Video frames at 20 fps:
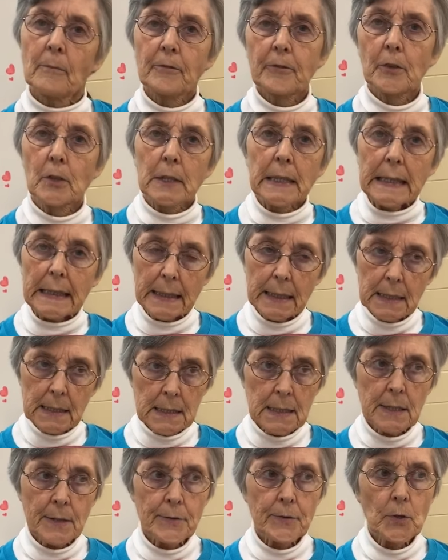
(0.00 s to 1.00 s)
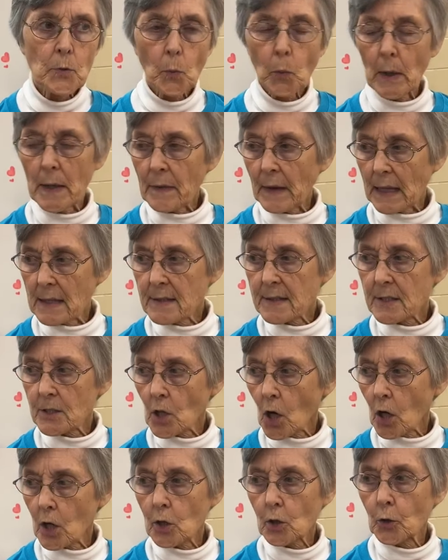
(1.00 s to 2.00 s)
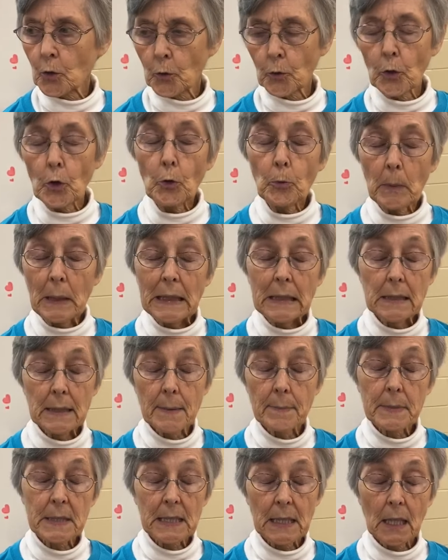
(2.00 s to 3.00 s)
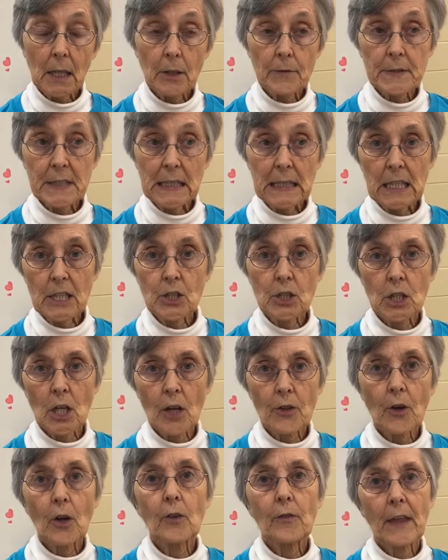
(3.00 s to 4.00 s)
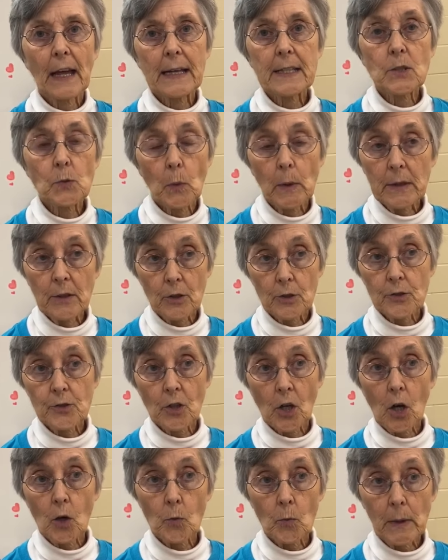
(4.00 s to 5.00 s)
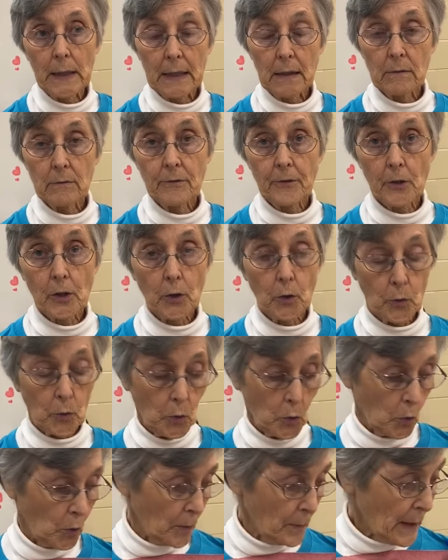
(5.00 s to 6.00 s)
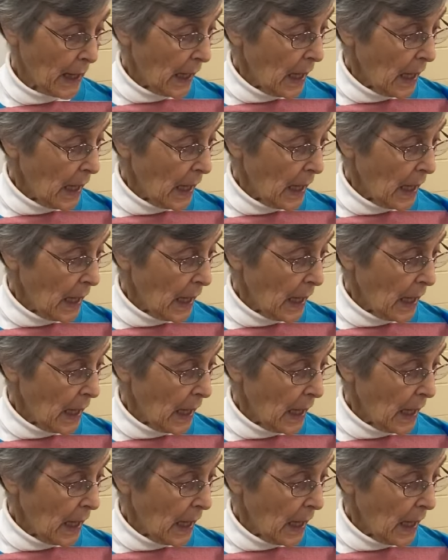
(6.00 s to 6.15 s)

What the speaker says: For kittens, when they start grooming themselves and each other, that's when they start ready for gruel.